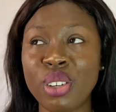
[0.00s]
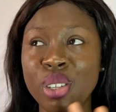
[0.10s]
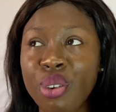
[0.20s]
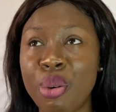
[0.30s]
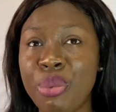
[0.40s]

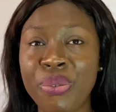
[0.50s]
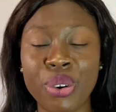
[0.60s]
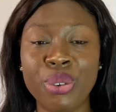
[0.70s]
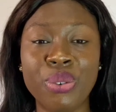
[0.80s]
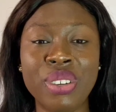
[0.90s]
just humble
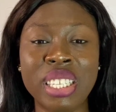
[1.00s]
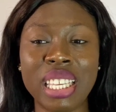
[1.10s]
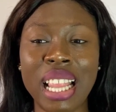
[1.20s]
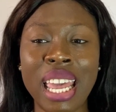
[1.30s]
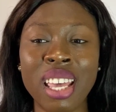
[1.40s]
for no
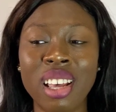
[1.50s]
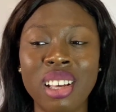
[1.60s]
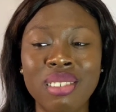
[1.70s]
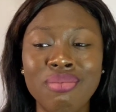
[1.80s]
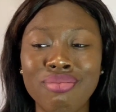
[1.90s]
reason. Like...
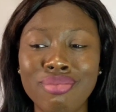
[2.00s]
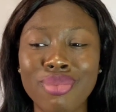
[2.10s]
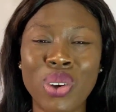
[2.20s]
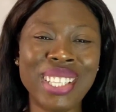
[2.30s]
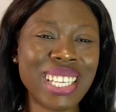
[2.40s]

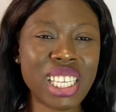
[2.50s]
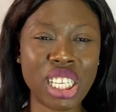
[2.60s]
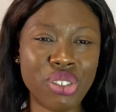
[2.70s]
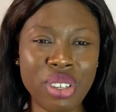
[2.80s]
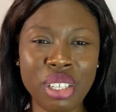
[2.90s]

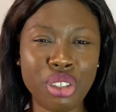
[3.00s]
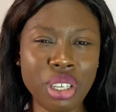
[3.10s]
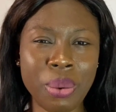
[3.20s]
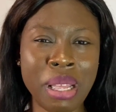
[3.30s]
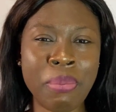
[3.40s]
unnecessary.
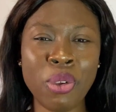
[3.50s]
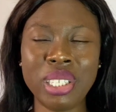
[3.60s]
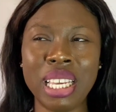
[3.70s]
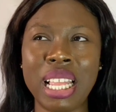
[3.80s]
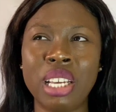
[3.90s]
Genuine. I'm not
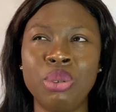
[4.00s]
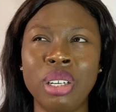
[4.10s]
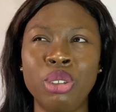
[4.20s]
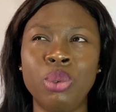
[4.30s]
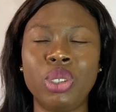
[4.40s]
saying that
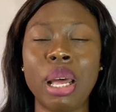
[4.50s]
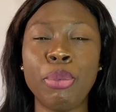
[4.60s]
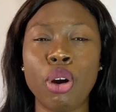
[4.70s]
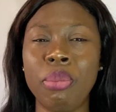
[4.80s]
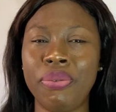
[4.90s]
you should not
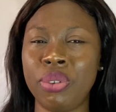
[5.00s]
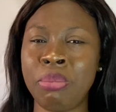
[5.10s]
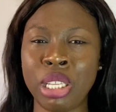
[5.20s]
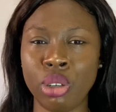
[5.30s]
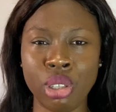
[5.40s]
become a
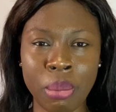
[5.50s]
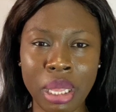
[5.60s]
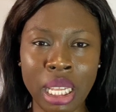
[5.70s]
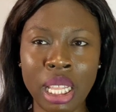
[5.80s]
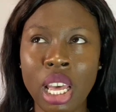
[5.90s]
footman or
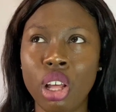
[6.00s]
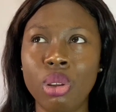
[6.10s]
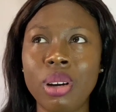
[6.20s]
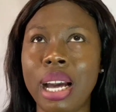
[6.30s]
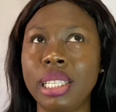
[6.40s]
something.
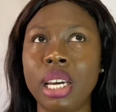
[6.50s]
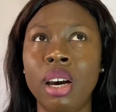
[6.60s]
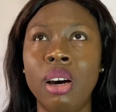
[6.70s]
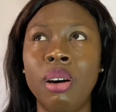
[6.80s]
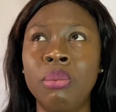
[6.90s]
Look at
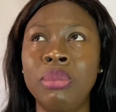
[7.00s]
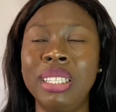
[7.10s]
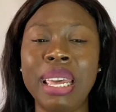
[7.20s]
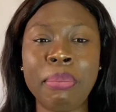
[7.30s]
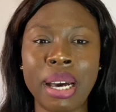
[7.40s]

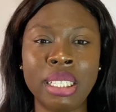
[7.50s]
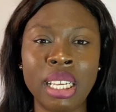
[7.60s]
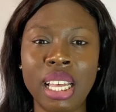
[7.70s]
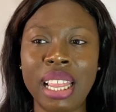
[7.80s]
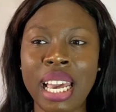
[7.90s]
Naaman.
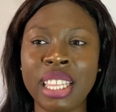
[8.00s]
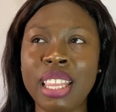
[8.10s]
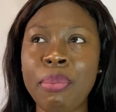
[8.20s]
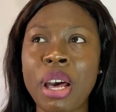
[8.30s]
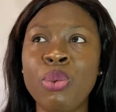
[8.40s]
Like,
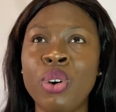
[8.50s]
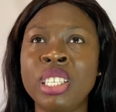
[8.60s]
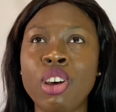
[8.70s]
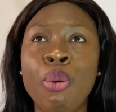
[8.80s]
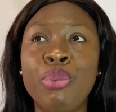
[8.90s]
Naaman
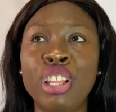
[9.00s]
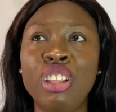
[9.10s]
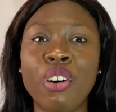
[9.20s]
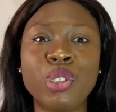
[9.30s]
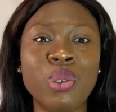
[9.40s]
was humble
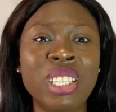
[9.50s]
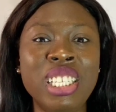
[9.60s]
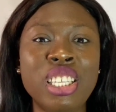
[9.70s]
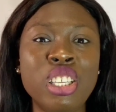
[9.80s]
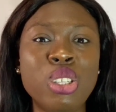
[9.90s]
enough to
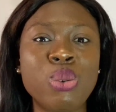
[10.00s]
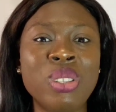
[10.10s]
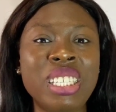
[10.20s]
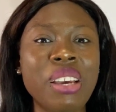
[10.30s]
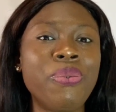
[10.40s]
listen to
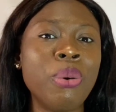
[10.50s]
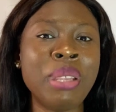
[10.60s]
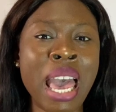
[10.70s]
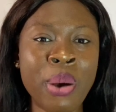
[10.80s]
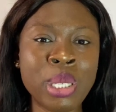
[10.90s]
take from
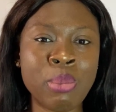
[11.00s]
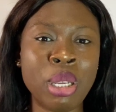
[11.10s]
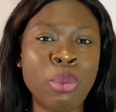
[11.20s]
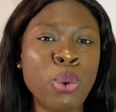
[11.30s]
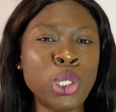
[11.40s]
the
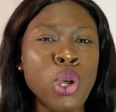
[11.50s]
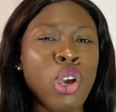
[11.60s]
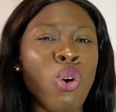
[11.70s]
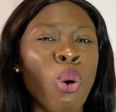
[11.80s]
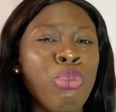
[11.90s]
housemaid, but he was not
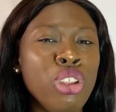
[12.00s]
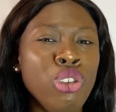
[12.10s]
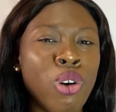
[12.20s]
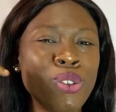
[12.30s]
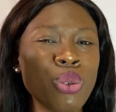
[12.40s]
humble
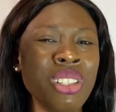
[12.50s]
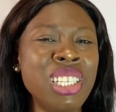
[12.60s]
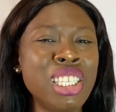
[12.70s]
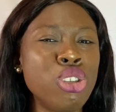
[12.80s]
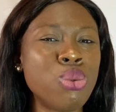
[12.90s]
enough to
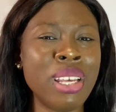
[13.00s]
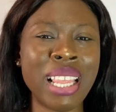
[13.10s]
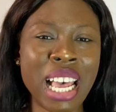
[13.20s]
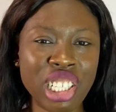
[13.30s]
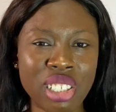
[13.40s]
listen to
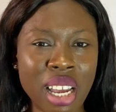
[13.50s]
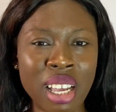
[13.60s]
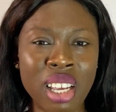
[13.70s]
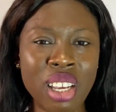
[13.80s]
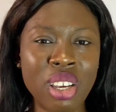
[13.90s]
Elisha.
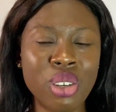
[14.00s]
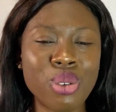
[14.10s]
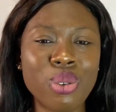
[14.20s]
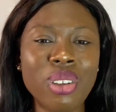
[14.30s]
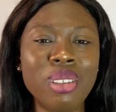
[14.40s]

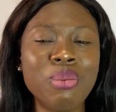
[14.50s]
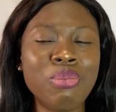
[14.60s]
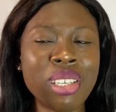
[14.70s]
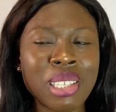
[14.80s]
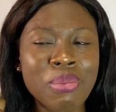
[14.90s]
So don't
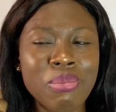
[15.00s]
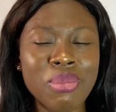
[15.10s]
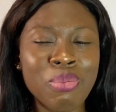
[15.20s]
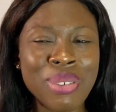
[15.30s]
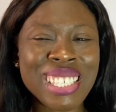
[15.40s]
be
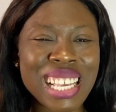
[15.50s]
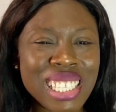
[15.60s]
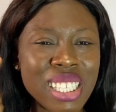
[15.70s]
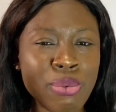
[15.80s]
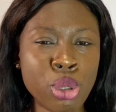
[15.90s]

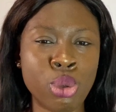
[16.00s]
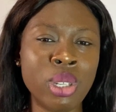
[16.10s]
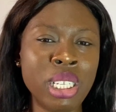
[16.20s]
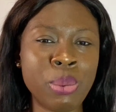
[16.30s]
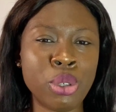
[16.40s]
sensitive to the
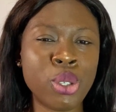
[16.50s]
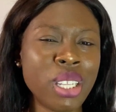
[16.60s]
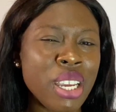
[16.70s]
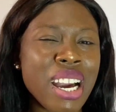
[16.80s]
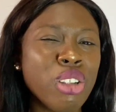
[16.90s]
Holy Spirit, so
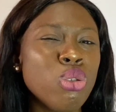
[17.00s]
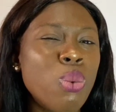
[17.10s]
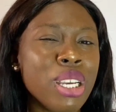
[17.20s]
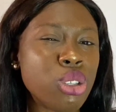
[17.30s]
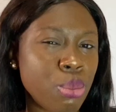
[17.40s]
that you can know
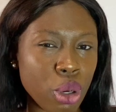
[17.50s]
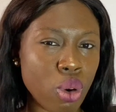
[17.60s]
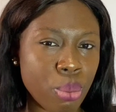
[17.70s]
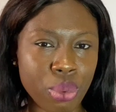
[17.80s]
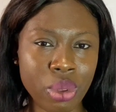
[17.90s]
when to be
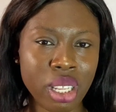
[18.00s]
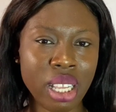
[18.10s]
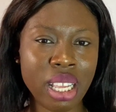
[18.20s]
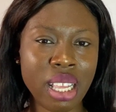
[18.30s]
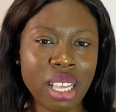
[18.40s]
humble,
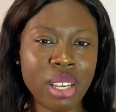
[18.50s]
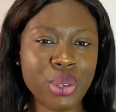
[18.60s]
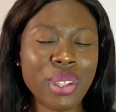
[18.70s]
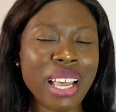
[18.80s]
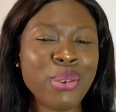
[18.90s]

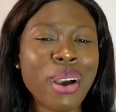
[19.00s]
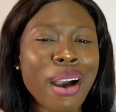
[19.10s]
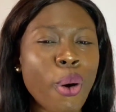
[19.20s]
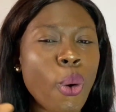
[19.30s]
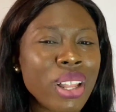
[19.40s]
so that you
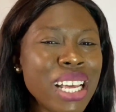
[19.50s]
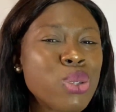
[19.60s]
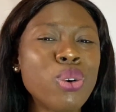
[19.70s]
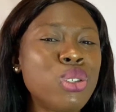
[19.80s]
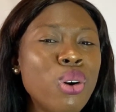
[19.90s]
can
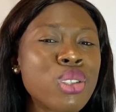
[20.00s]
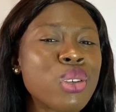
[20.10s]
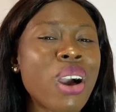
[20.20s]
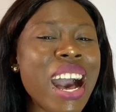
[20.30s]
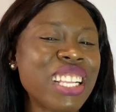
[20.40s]
collect what you ought
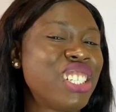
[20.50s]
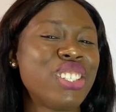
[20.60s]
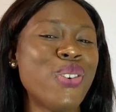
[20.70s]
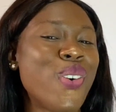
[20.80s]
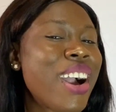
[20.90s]
to
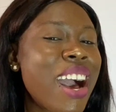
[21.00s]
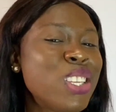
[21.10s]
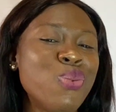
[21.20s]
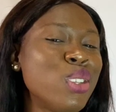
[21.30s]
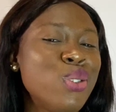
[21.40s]
catch, or
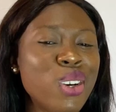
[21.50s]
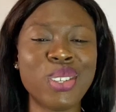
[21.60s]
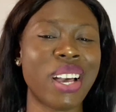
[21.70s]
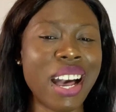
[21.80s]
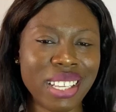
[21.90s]
catch what you ought
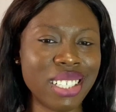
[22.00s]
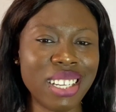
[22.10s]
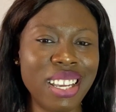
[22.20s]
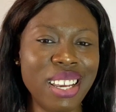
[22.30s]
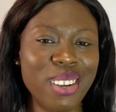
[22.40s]
to catch.
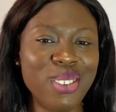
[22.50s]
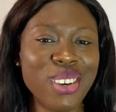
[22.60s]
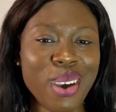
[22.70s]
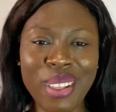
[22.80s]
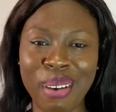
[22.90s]
Do
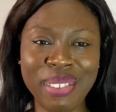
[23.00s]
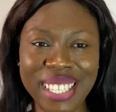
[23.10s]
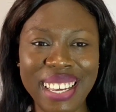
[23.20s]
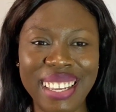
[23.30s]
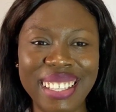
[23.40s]
you get what I'm
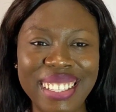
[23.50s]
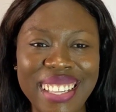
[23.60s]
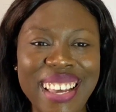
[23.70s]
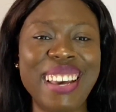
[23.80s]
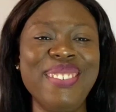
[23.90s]
saying?
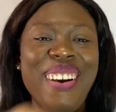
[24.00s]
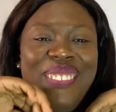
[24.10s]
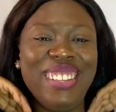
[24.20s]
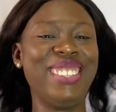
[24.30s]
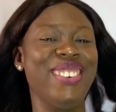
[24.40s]
I don't
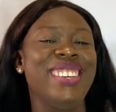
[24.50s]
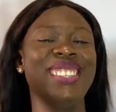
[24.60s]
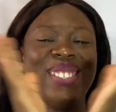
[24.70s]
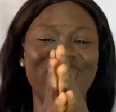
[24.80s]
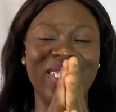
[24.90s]
have any
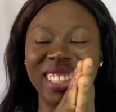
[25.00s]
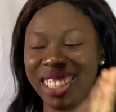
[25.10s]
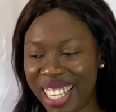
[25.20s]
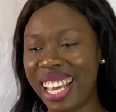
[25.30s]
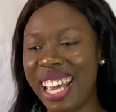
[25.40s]
talking too much.
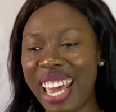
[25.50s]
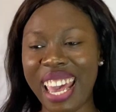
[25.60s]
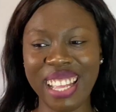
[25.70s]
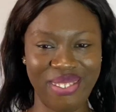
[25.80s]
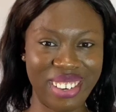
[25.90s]

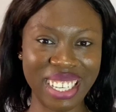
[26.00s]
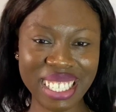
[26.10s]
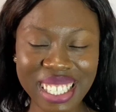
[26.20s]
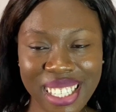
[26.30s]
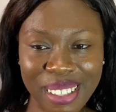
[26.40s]

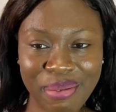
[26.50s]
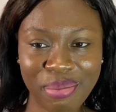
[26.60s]
Anyways,